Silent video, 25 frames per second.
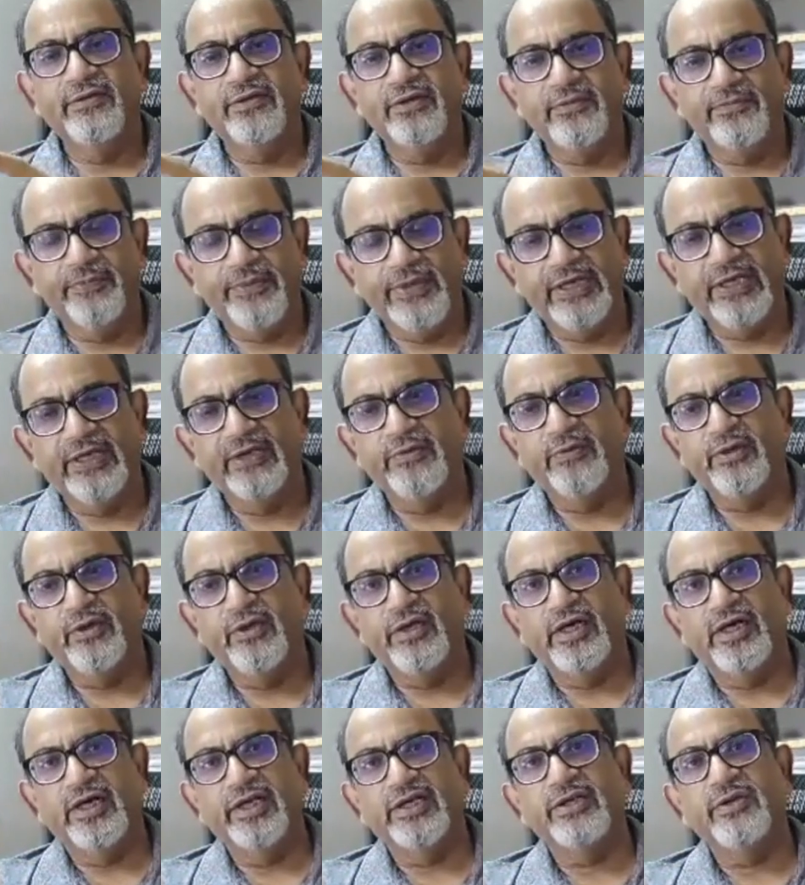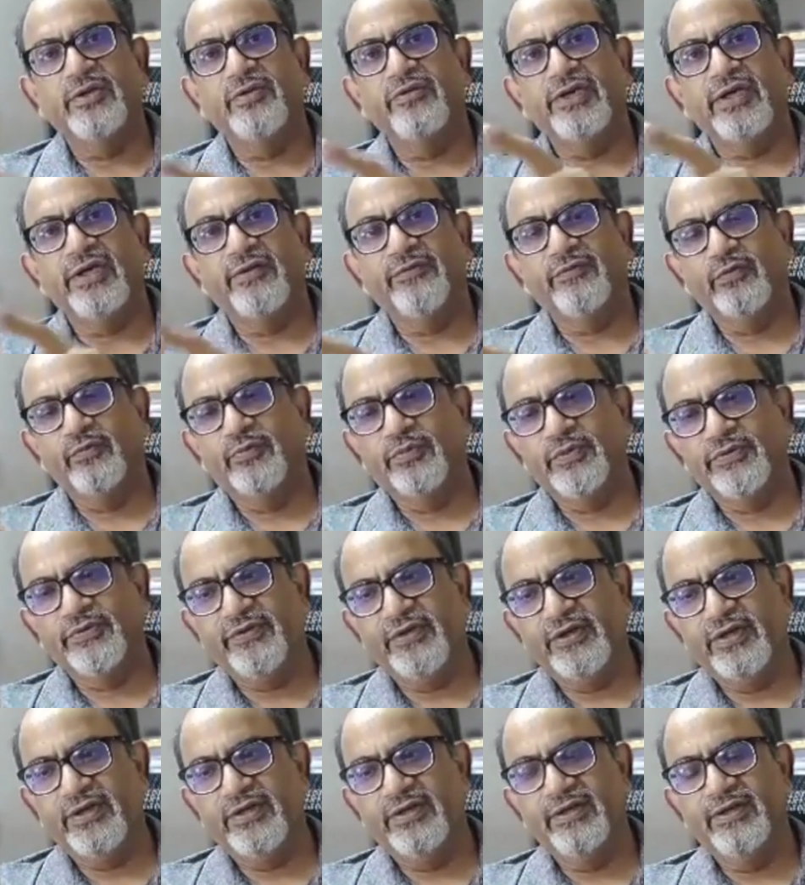depending on RGU we have to
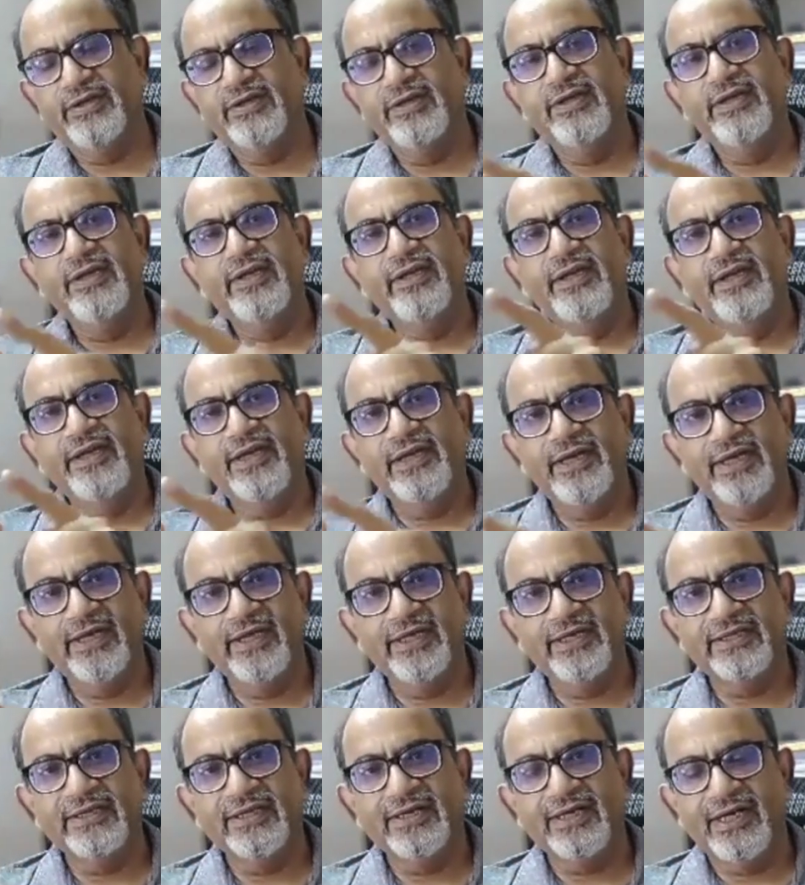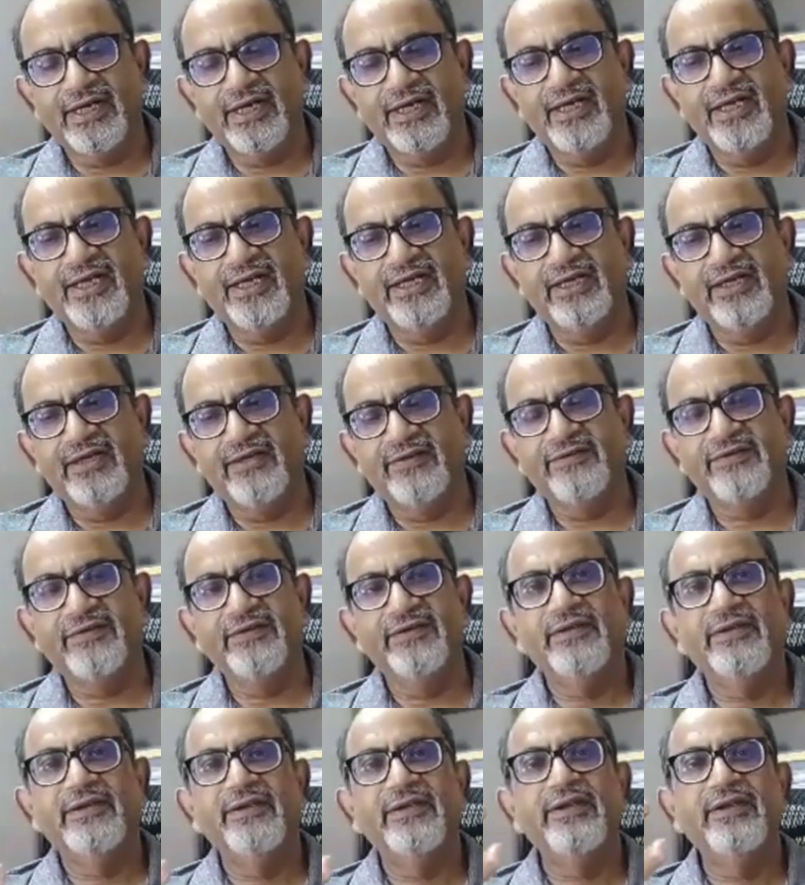proceed. Here the guideline is,
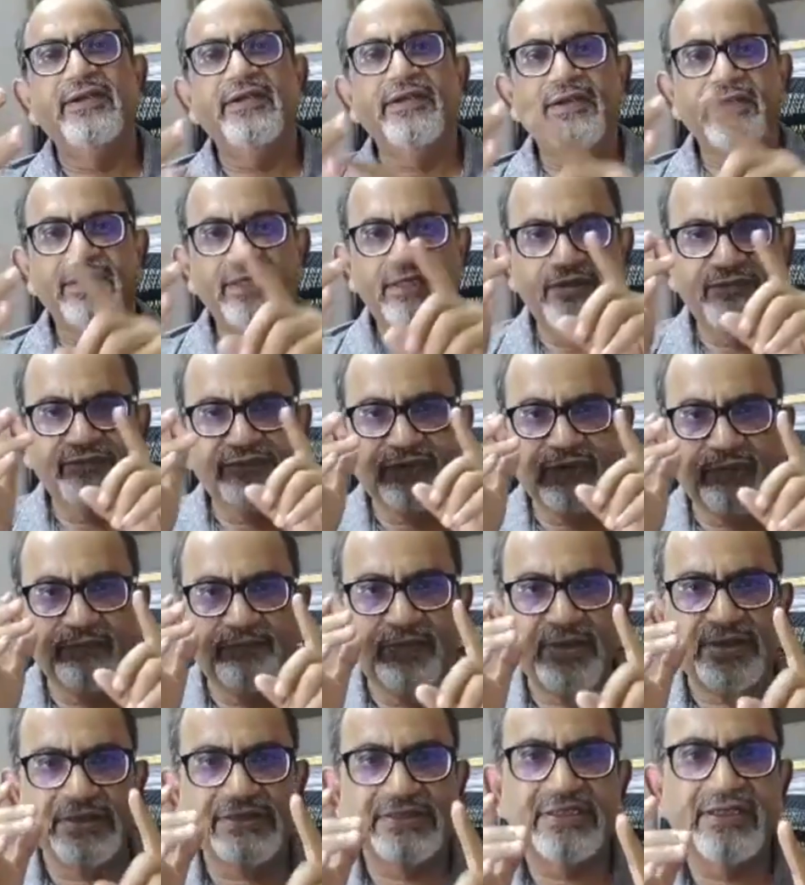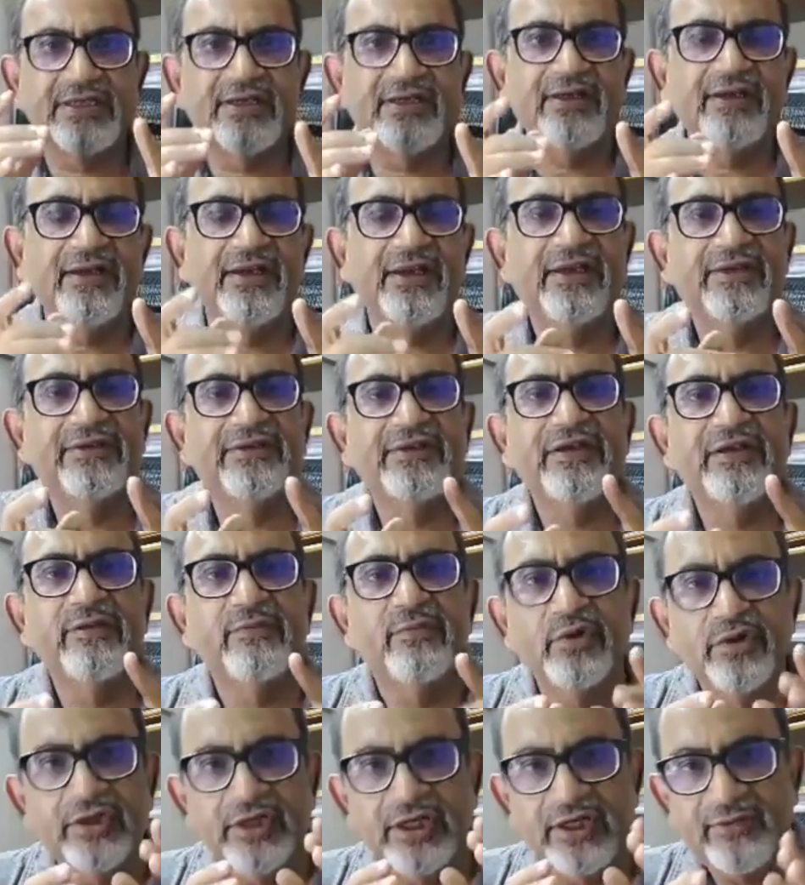if the patient is
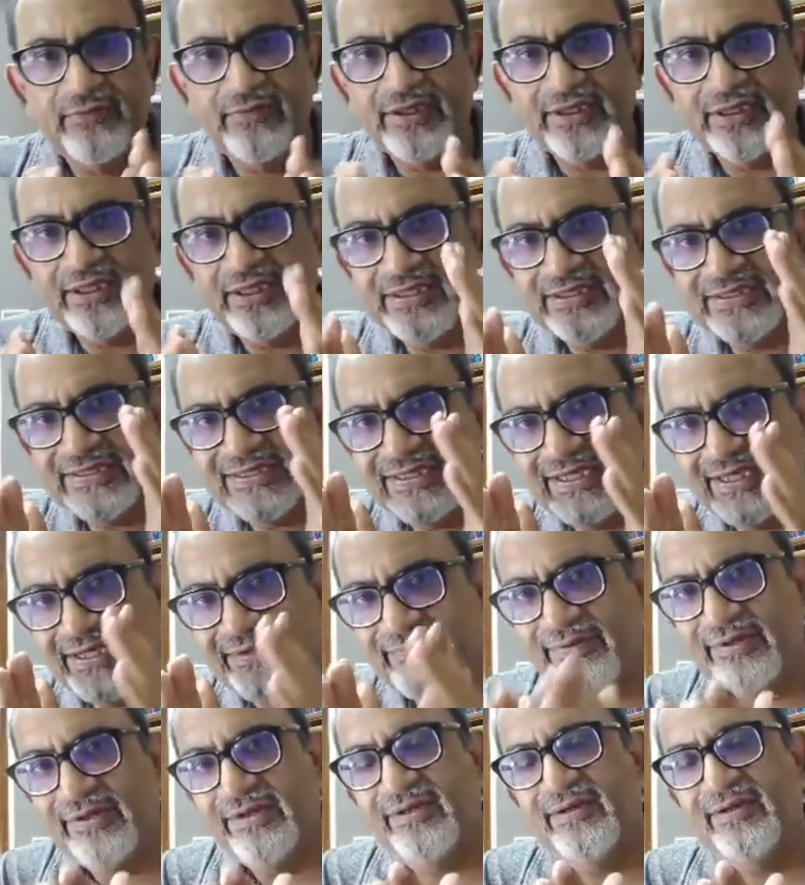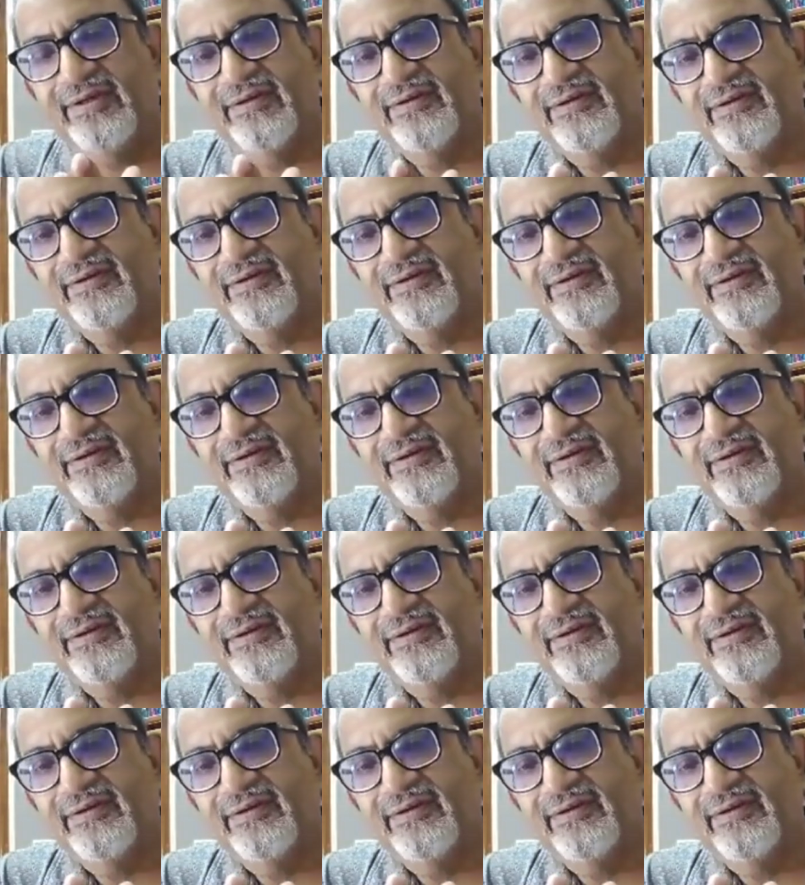hemodynamically stable,